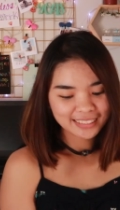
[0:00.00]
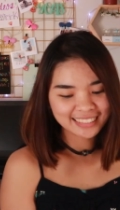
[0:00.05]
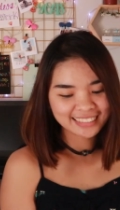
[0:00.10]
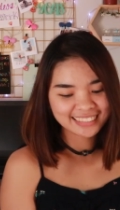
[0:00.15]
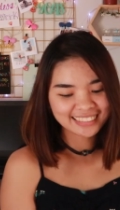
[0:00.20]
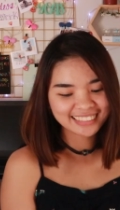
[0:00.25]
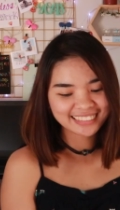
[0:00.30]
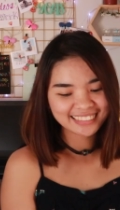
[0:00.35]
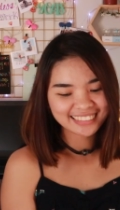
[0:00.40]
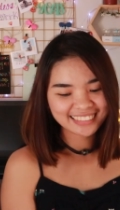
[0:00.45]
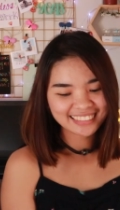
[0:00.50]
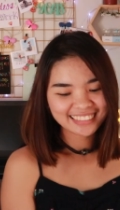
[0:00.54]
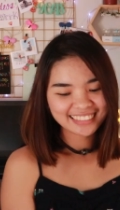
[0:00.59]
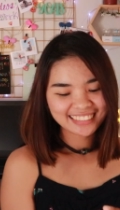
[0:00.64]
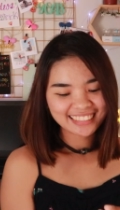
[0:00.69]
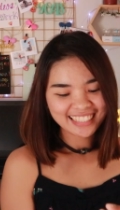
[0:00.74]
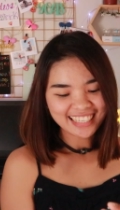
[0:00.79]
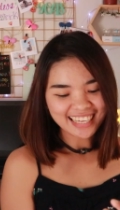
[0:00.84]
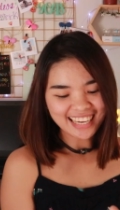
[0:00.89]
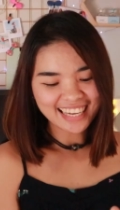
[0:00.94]

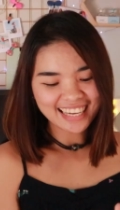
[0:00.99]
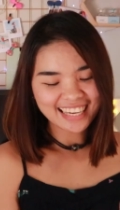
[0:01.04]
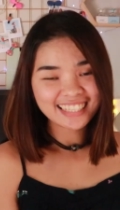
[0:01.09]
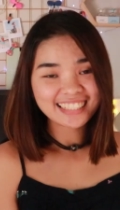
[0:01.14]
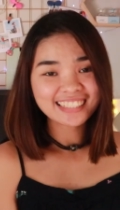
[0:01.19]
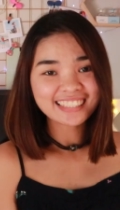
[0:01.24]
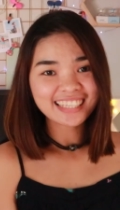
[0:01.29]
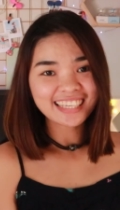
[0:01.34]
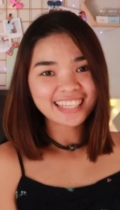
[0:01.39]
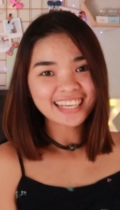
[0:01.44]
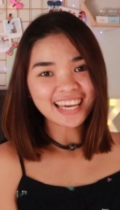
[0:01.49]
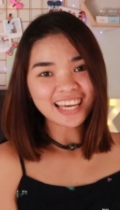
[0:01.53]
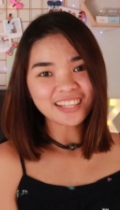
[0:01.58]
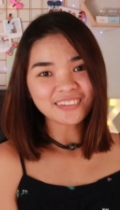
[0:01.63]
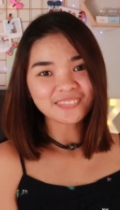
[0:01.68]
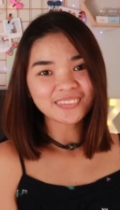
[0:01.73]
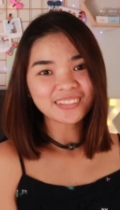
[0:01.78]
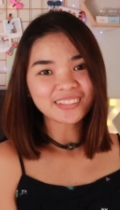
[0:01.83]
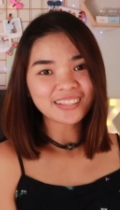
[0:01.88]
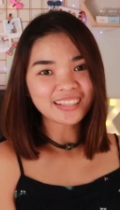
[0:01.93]
You can
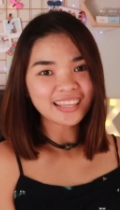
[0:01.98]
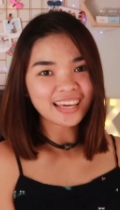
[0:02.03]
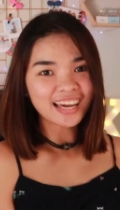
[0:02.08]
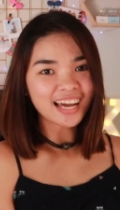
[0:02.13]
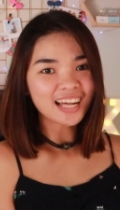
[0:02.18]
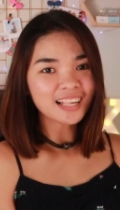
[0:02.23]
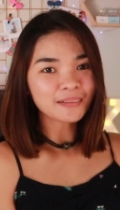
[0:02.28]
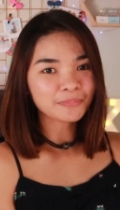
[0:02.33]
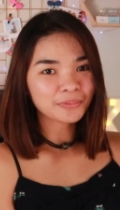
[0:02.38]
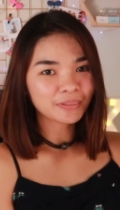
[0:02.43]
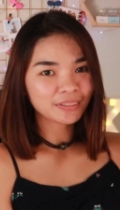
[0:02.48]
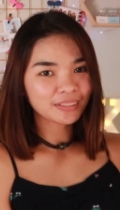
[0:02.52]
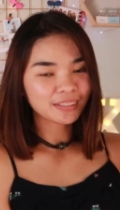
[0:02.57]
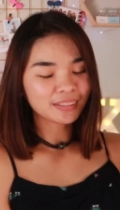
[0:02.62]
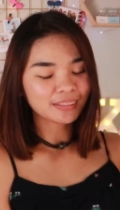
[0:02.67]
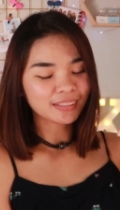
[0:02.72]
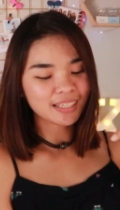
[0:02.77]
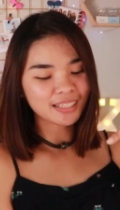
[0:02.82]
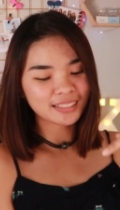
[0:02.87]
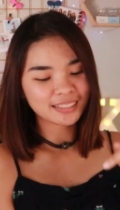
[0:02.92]
add me on that. I'll put
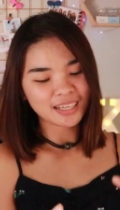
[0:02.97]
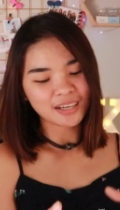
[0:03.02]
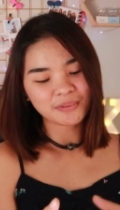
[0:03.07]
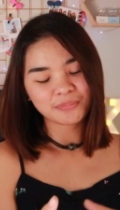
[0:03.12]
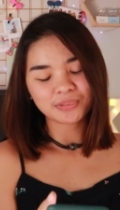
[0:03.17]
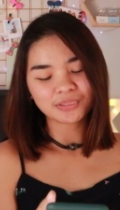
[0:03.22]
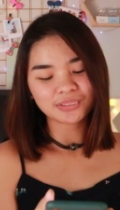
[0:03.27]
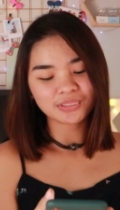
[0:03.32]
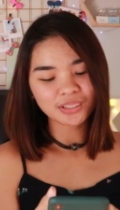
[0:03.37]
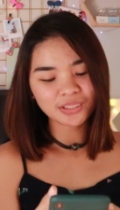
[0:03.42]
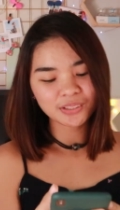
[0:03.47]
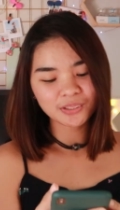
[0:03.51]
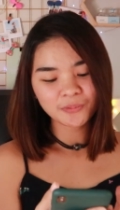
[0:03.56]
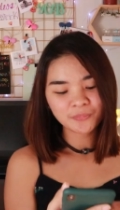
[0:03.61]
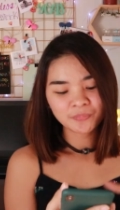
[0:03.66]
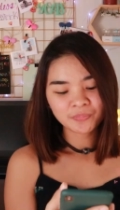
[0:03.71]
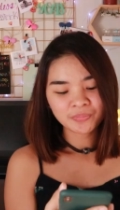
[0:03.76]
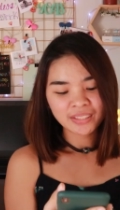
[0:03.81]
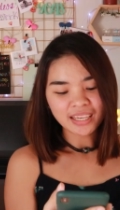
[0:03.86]
the link down below.